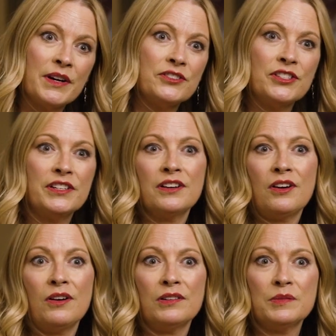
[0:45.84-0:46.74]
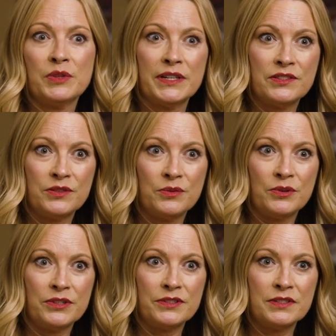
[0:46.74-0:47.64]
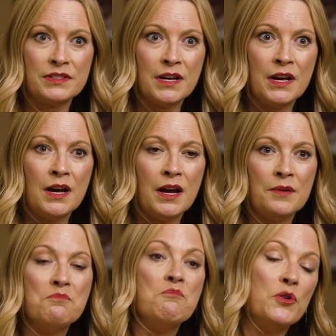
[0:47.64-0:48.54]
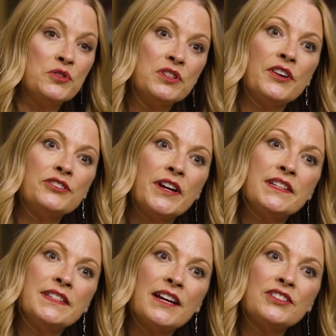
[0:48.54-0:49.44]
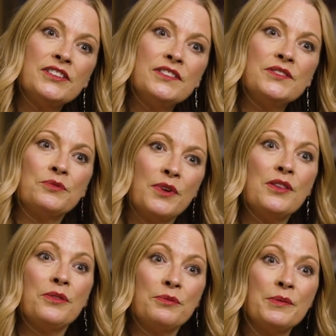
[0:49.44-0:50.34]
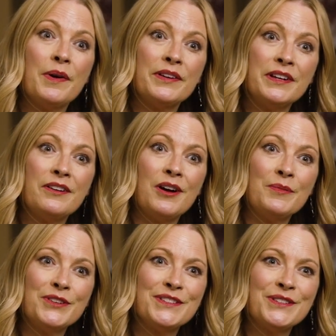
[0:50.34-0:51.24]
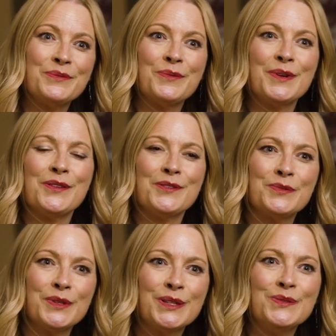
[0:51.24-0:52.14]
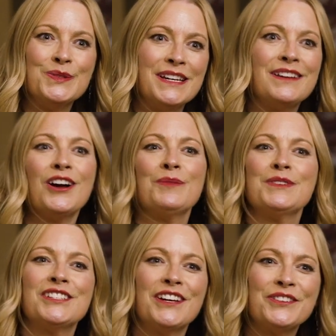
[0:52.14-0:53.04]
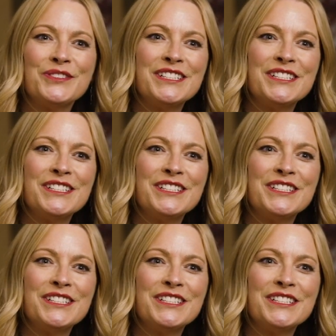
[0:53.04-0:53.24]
where she can call and place her orders. Most of our transactions run through our e-commerce, so one of those really unique omnichannel